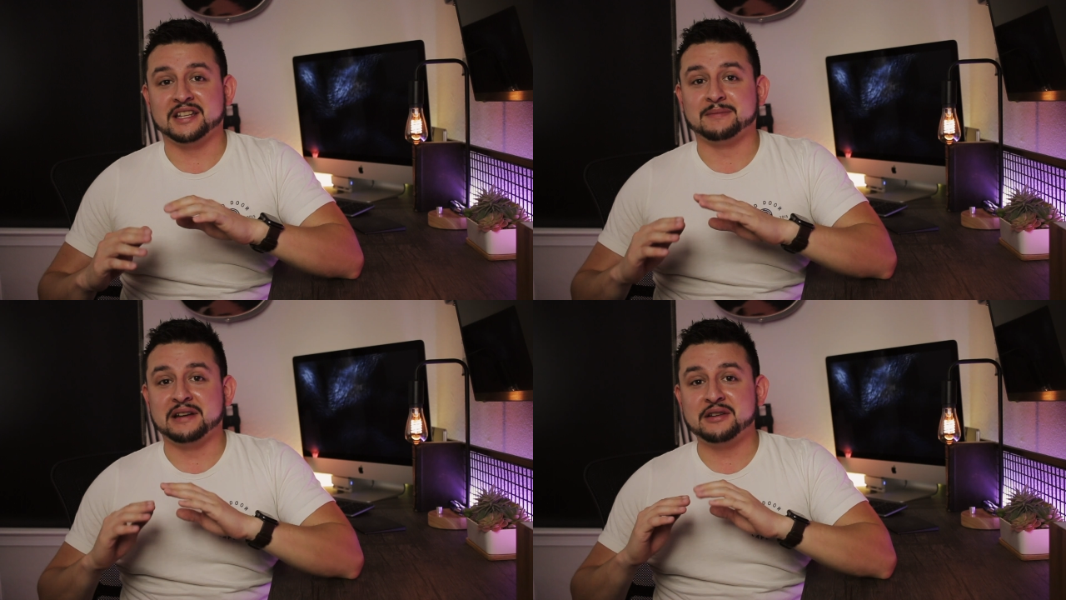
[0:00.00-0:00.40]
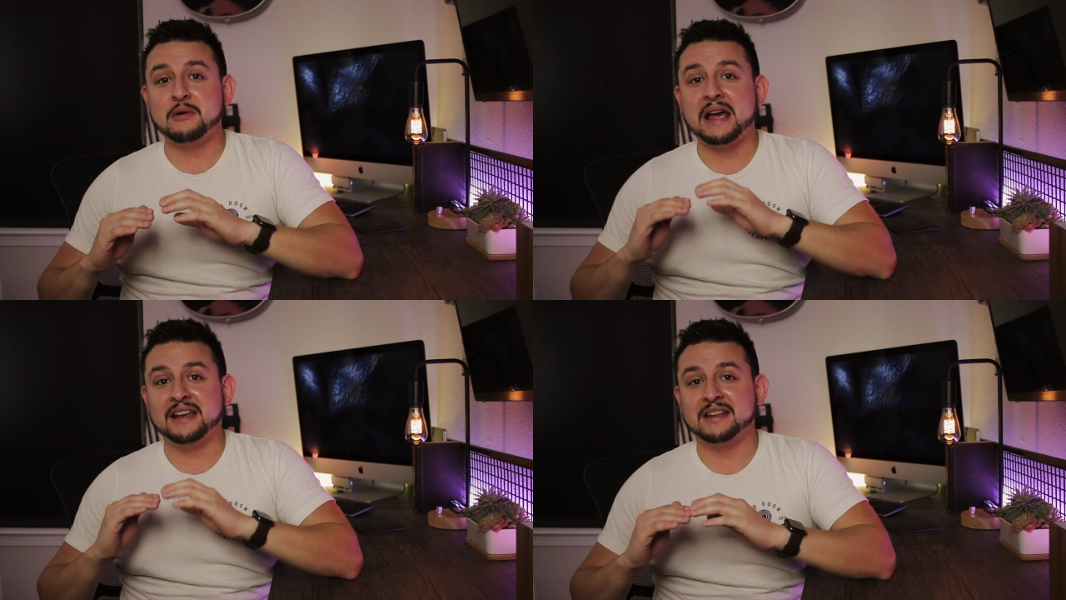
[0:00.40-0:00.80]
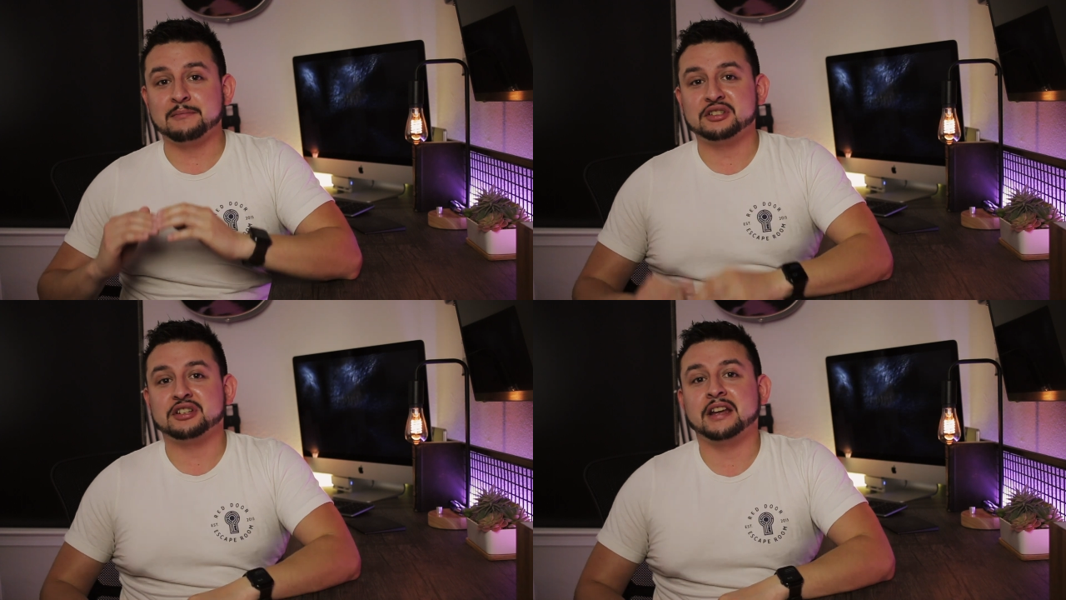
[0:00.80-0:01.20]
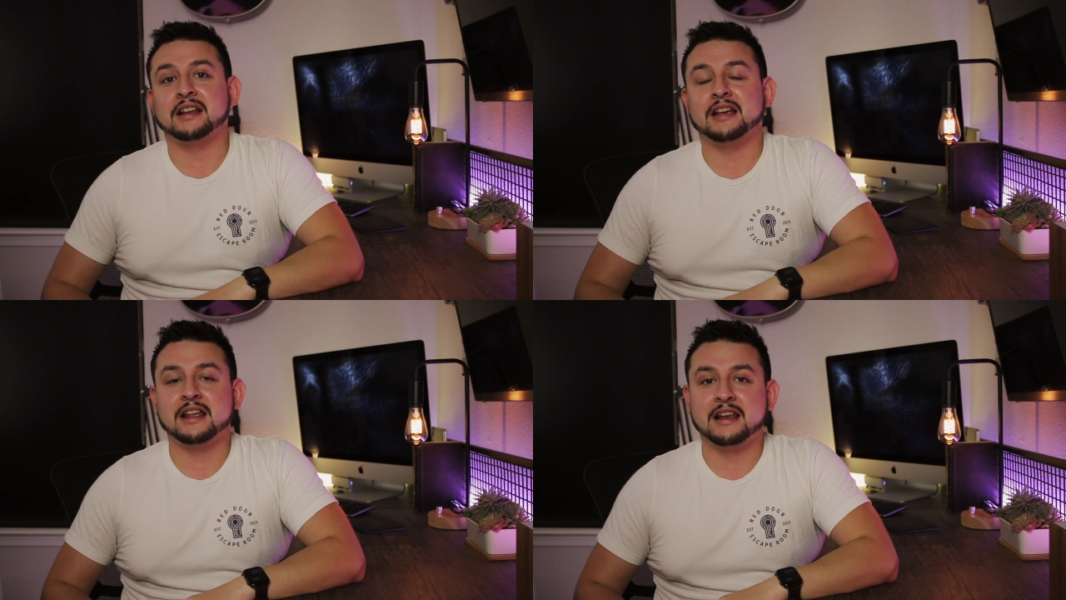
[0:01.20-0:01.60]
It's my new editing
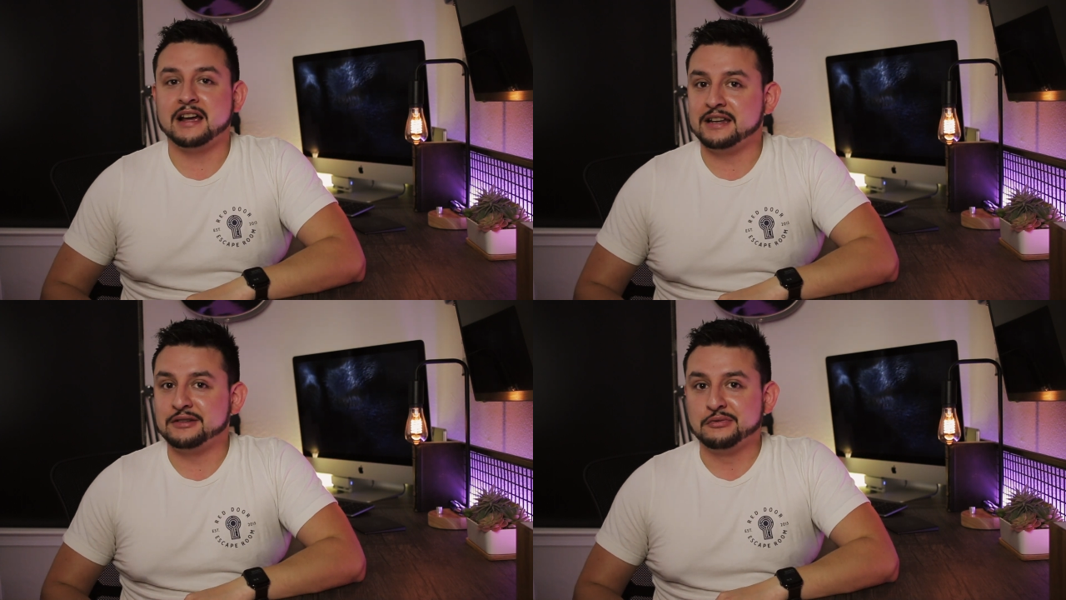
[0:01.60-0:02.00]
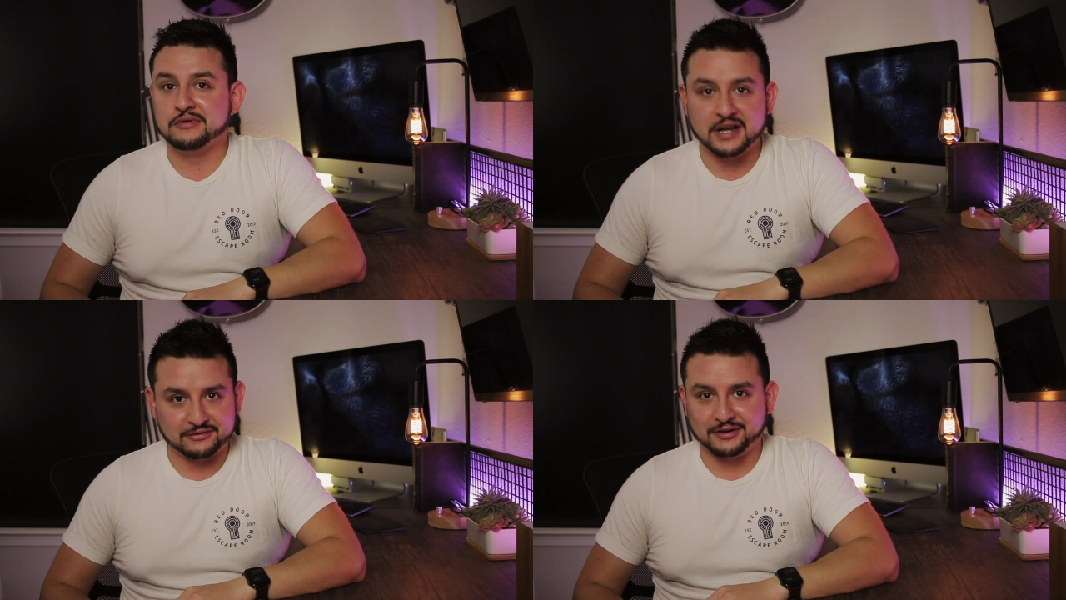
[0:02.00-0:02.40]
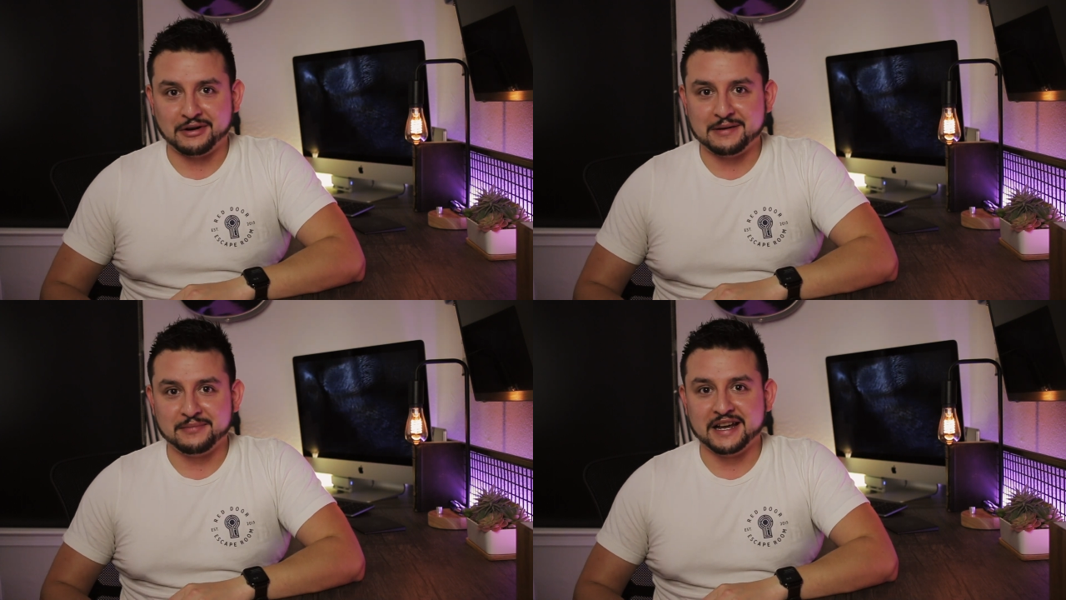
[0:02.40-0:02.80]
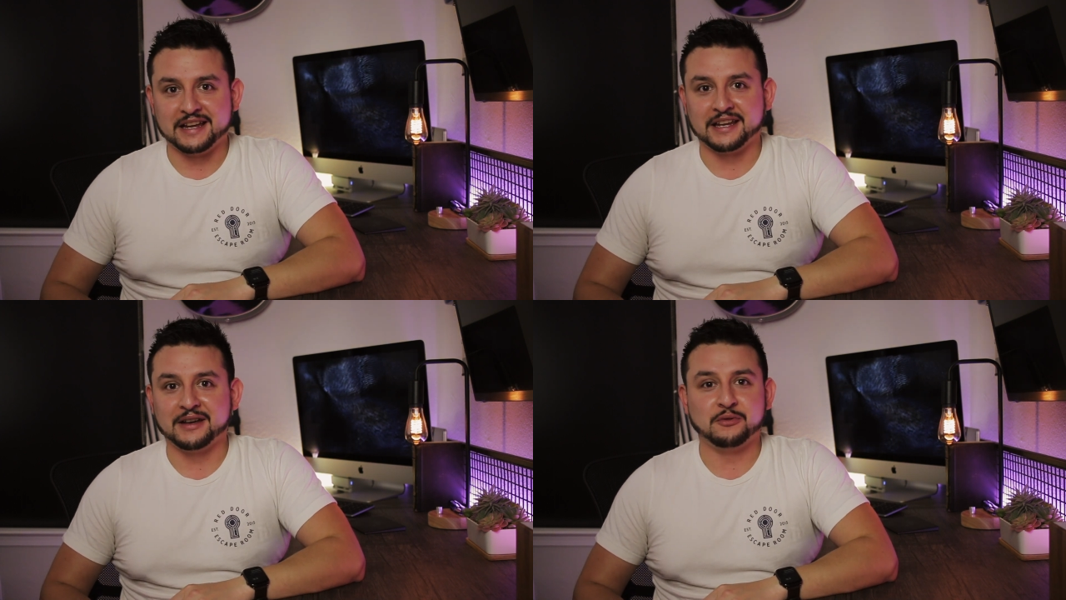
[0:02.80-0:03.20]
machine and I do not regret
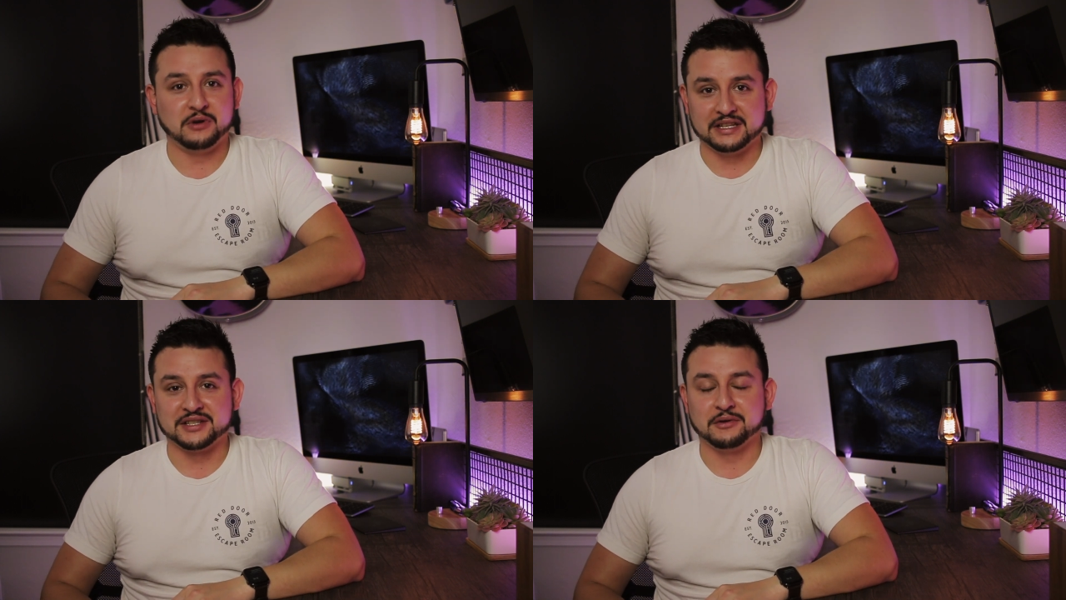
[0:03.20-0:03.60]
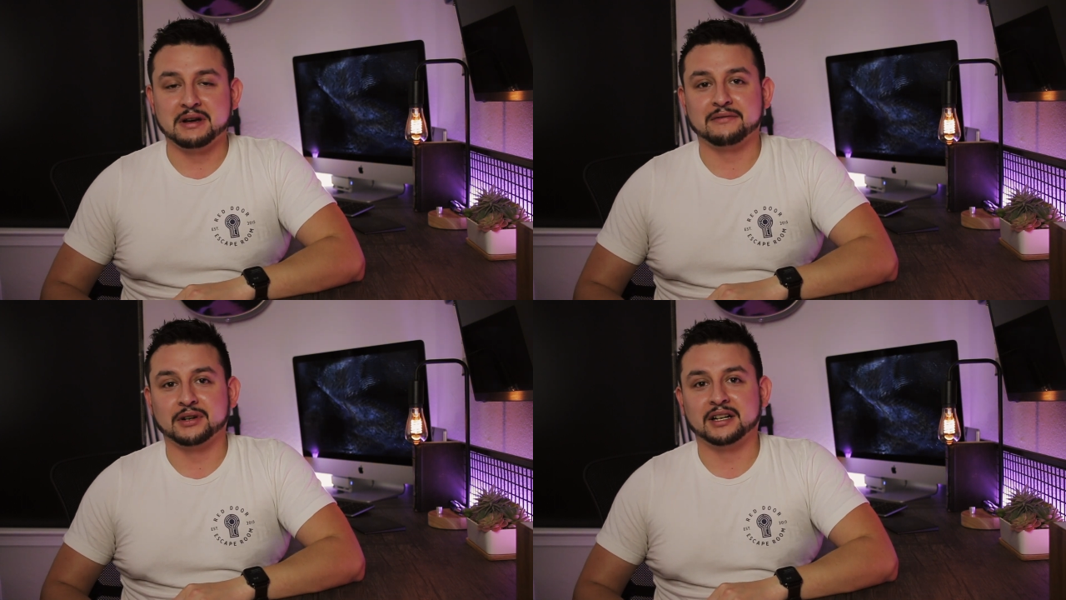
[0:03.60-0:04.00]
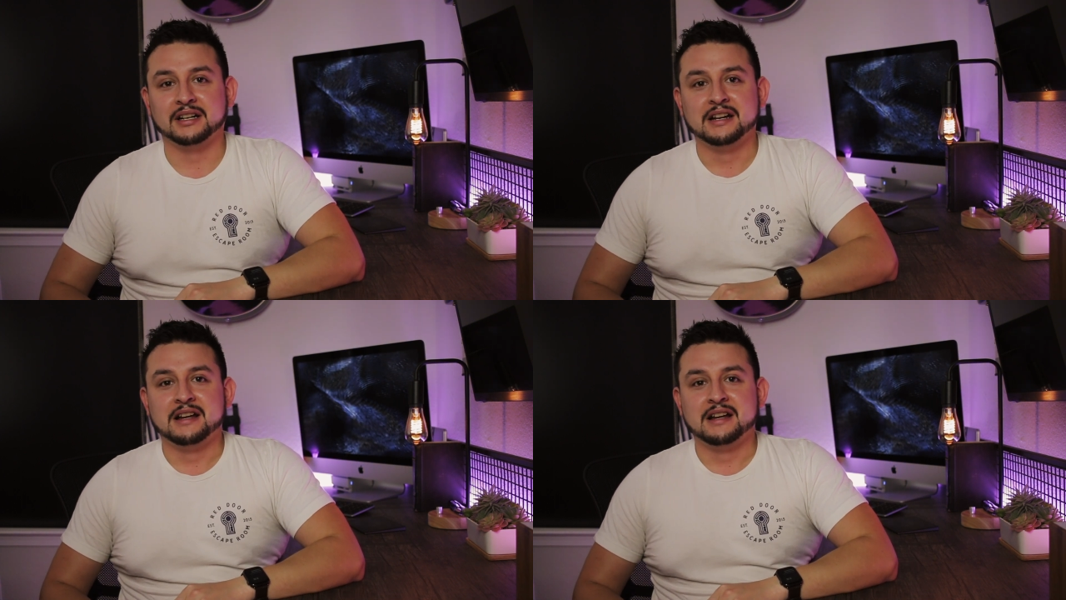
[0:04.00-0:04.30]
buying it whatsoever.